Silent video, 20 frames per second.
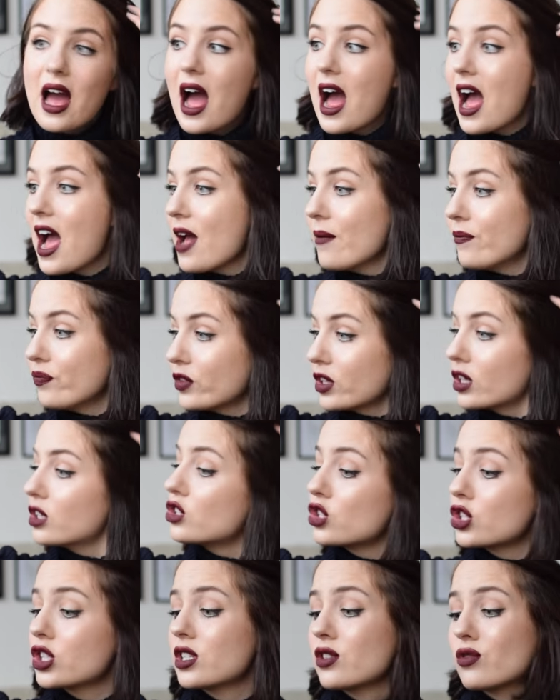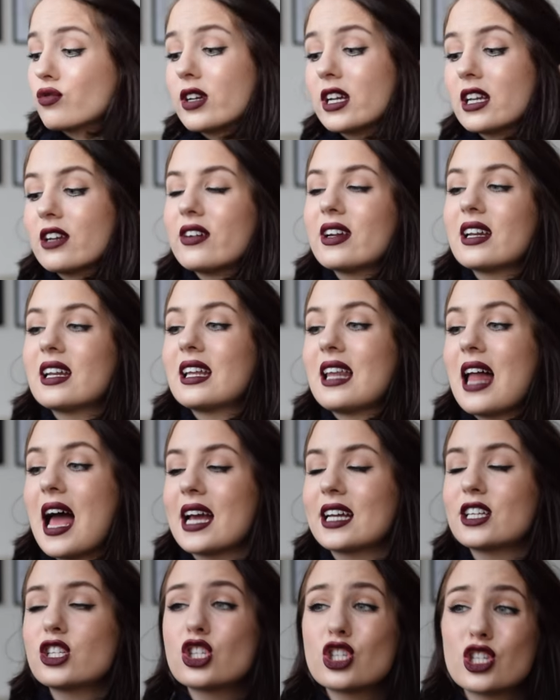um, just really, really
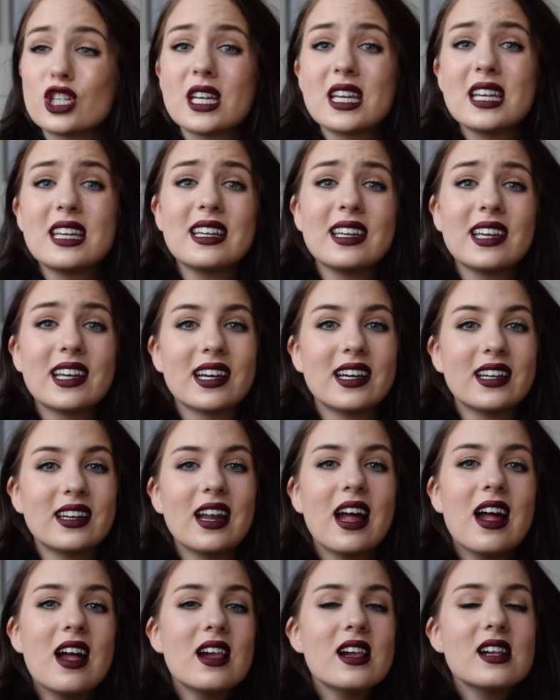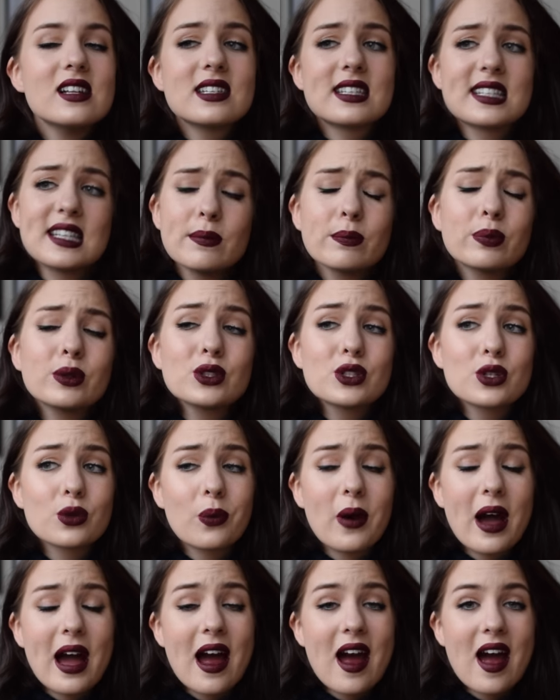like chic and simple to
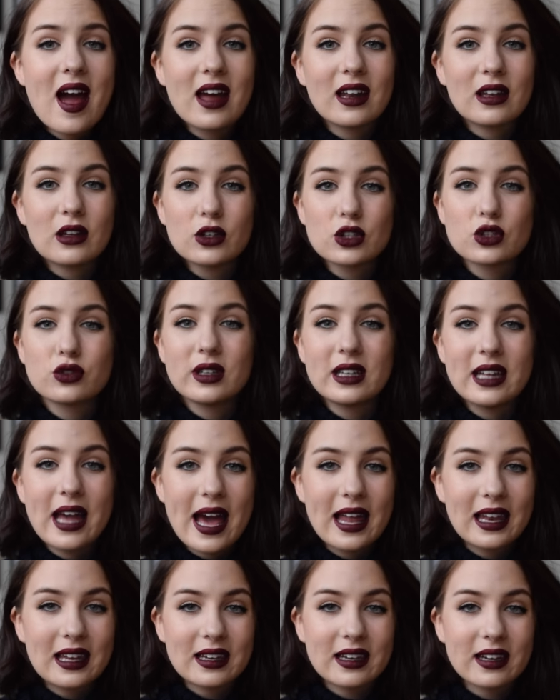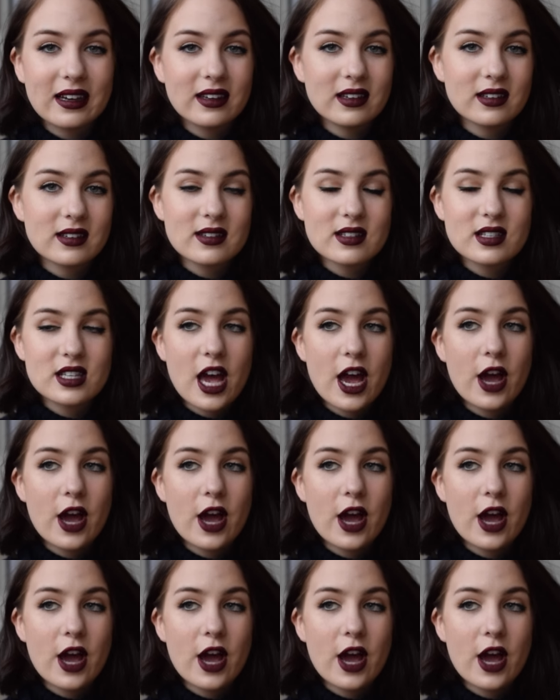wear and looks really elegant. So